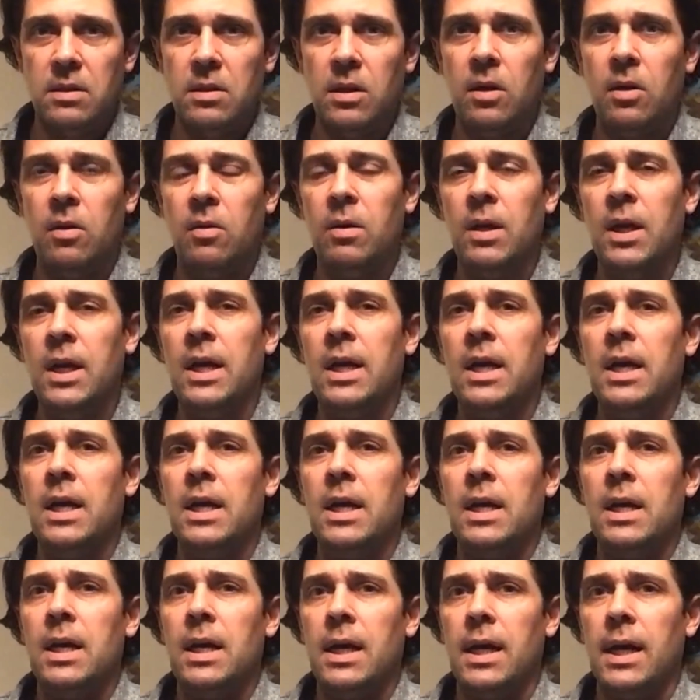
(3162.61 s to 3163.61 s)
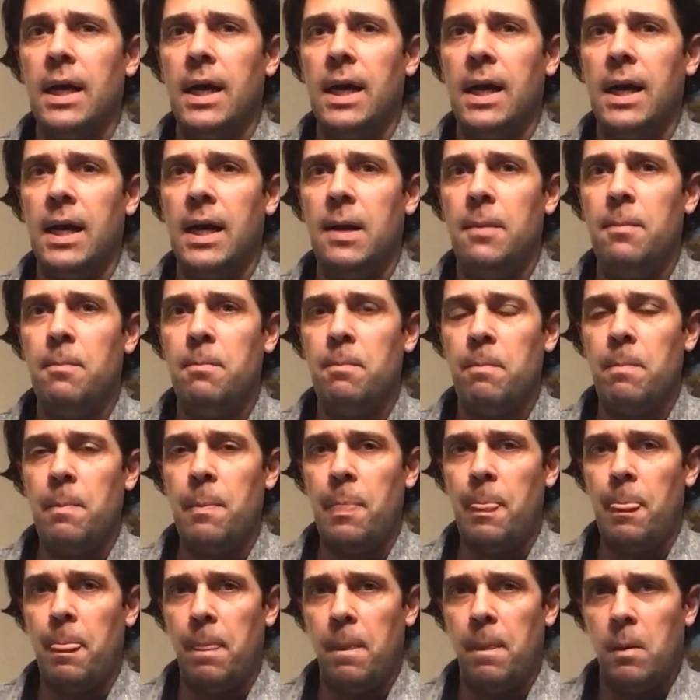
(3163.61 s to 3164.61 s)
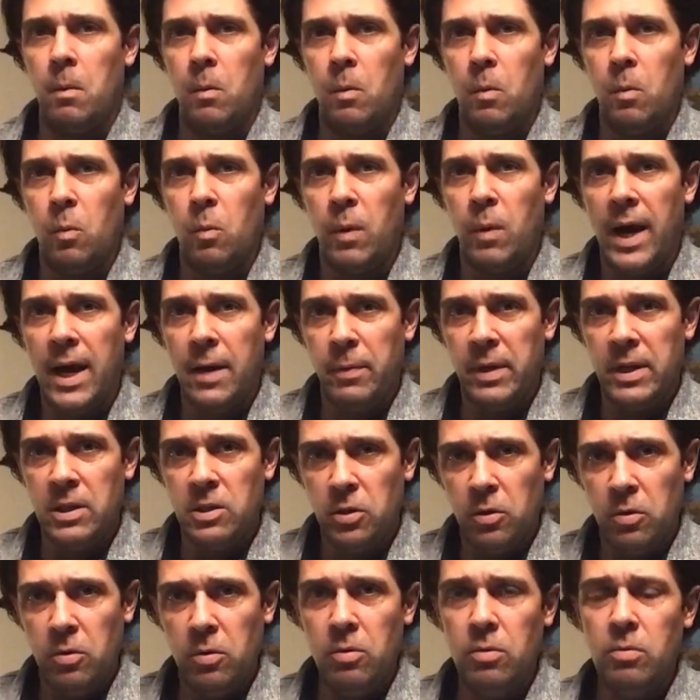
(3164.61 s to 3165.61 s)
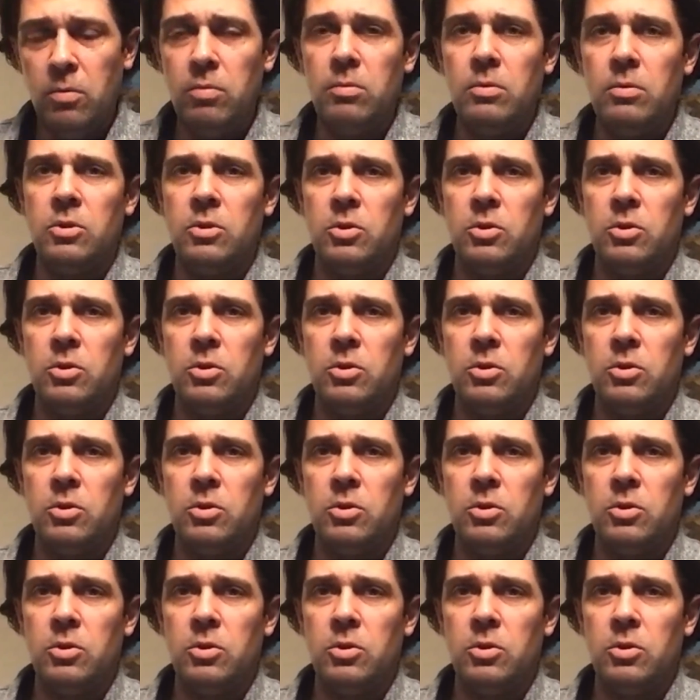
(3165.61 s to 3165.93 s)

So why we do